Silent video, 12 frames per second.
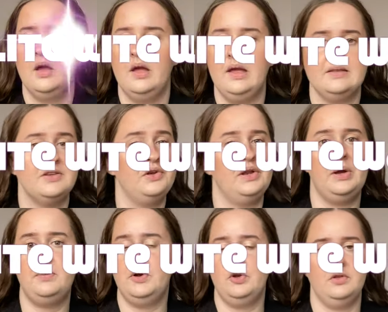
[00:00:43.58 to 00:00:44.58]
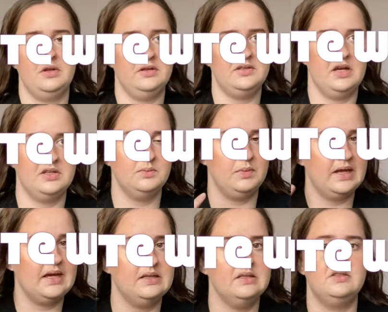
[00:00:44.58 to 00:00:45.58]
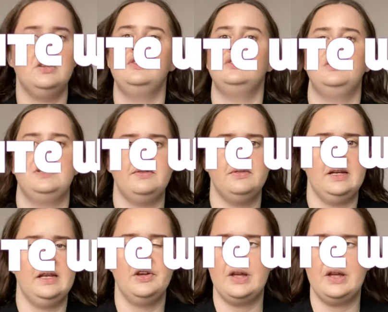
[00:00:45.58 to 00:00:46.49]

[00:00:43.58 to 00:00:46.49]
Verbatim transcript: it's only open on those certain weekends so definitely look